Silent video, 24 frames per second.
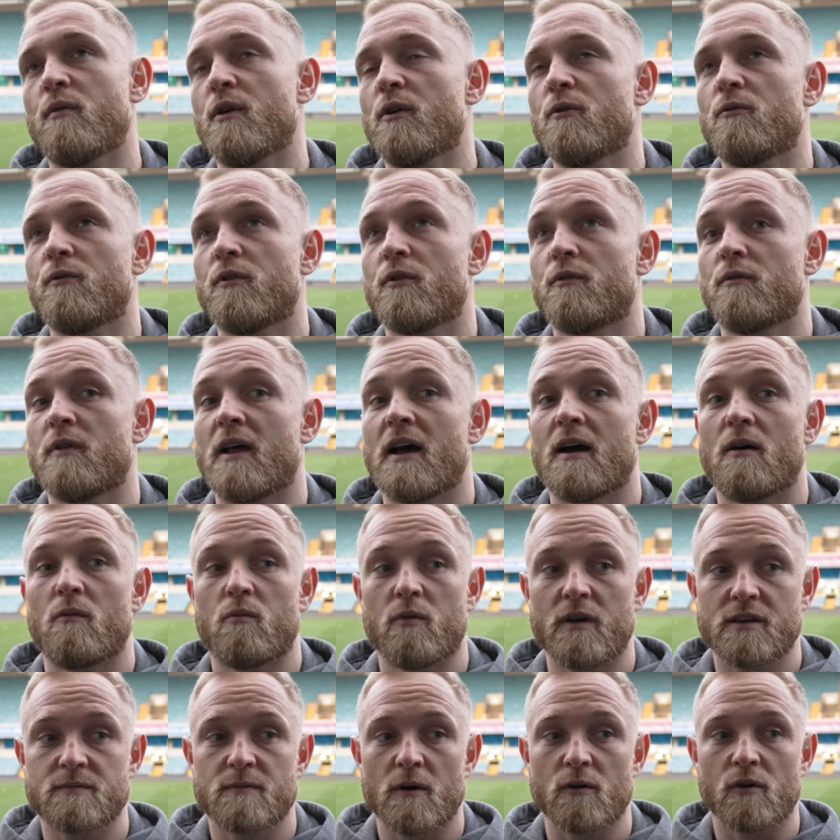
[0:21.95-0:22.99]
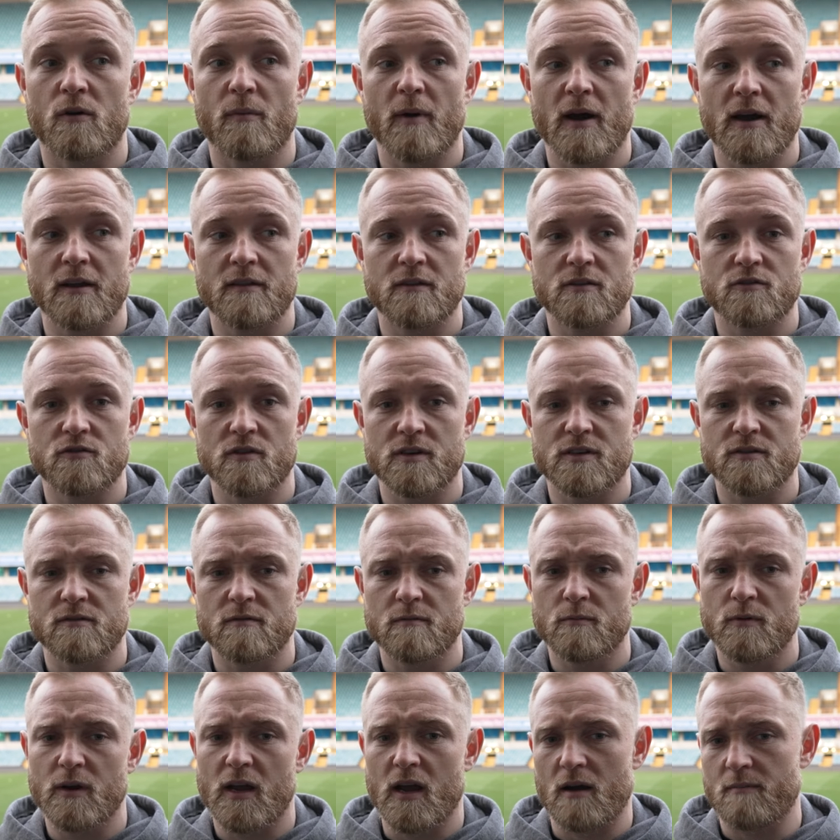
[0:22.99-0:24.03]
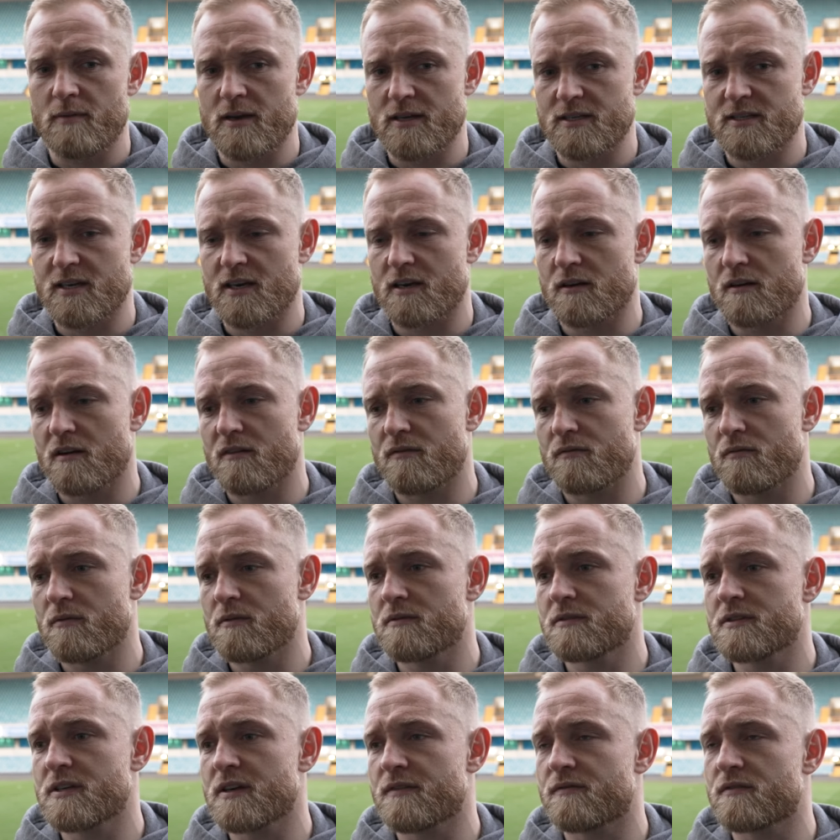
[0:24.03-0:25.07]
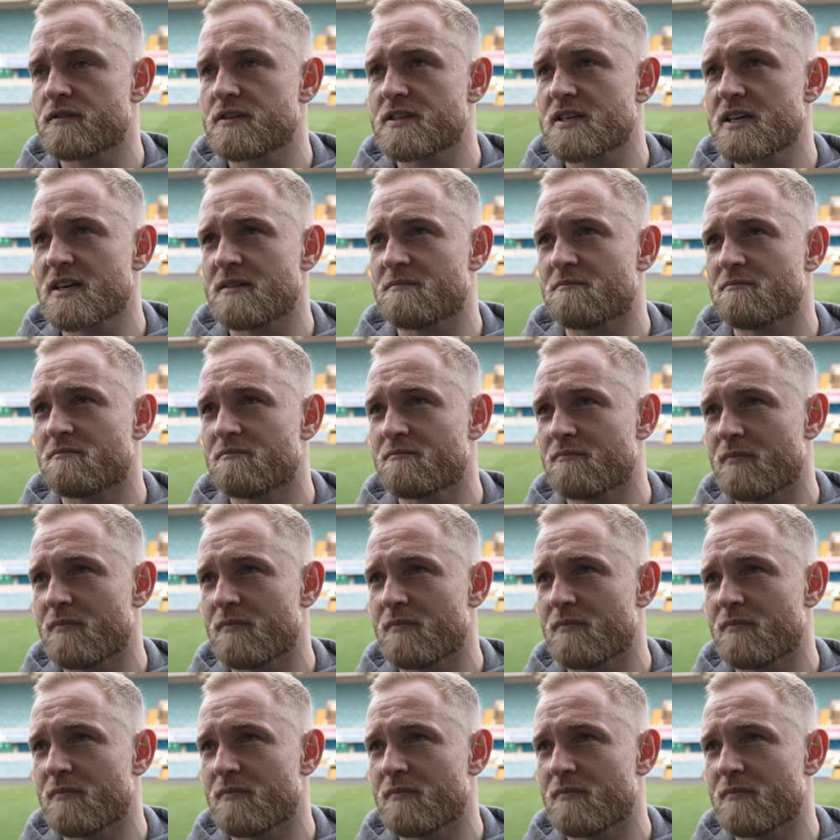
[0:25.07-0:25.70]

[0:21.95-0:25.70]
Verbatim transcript: We all know that. We spoke about it in the dressing room. We come out second half and we were a different team.